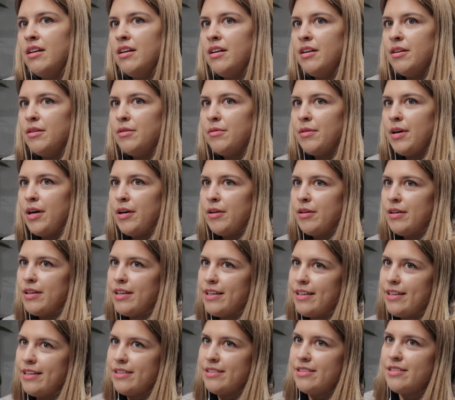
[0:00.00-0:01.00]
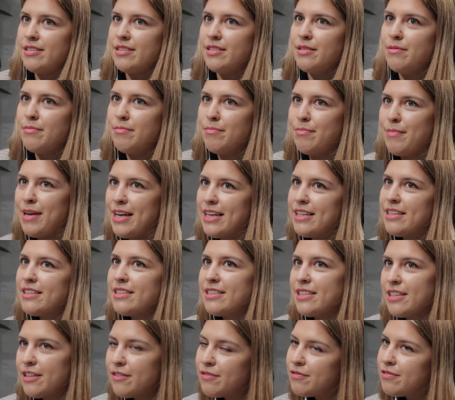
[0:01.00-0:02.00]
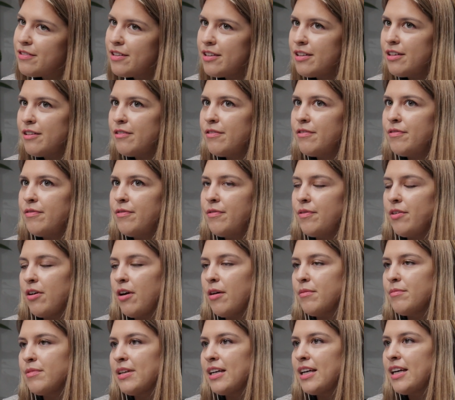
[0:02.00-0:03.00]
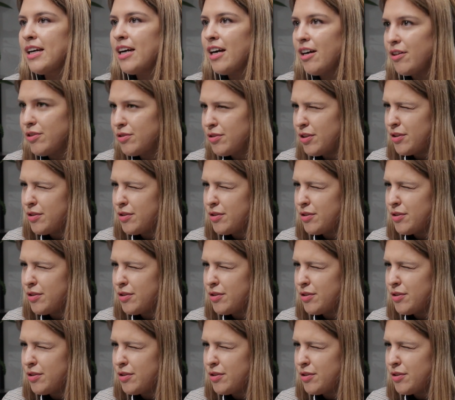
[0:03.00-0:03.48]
Well, it may differ from country to